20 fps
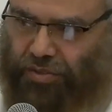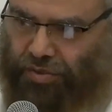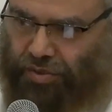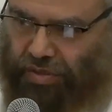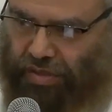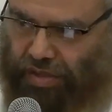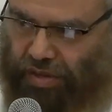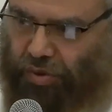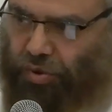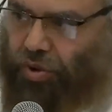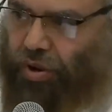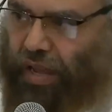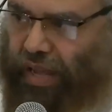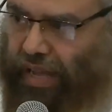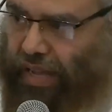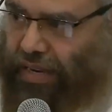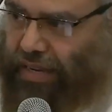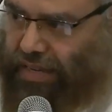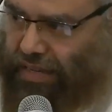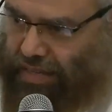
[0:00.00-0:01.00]
to the
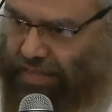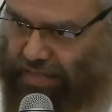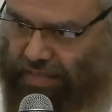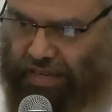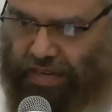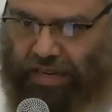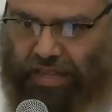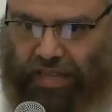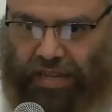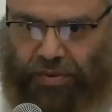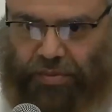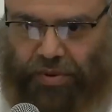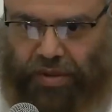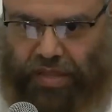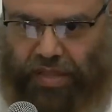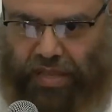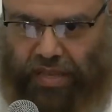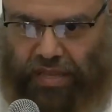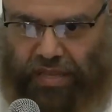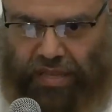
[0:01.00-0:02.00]
Quran circle
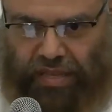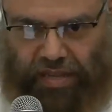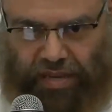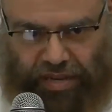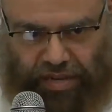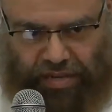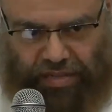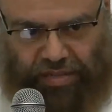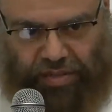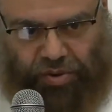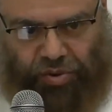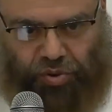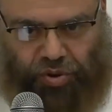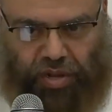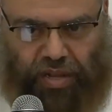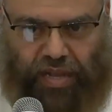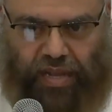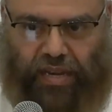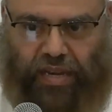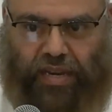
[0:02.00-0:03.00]
where they learn the
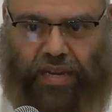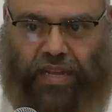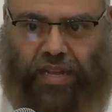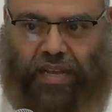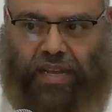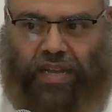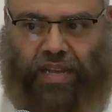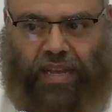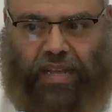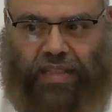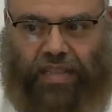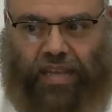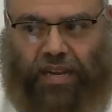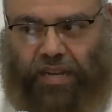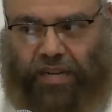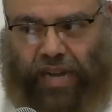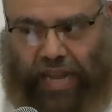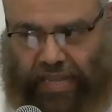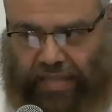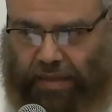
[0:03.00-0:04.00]
Quran and
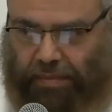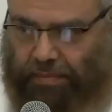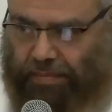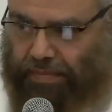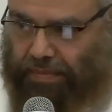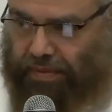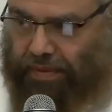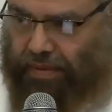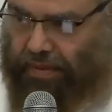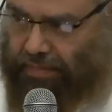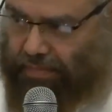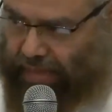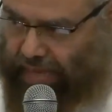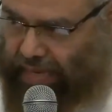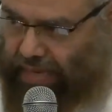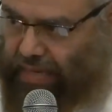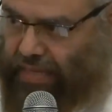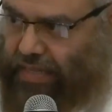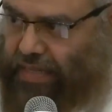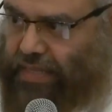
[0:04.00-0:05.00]
they learn adab and
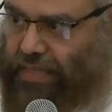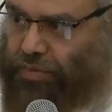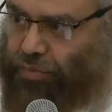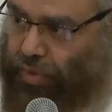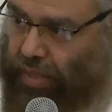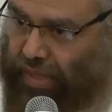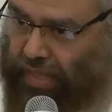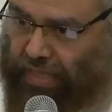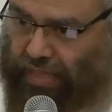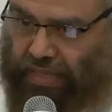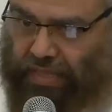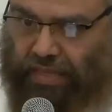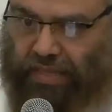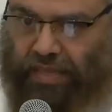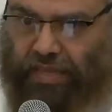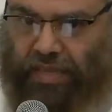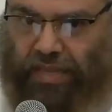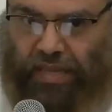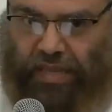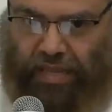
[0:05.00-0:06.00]
manners with it.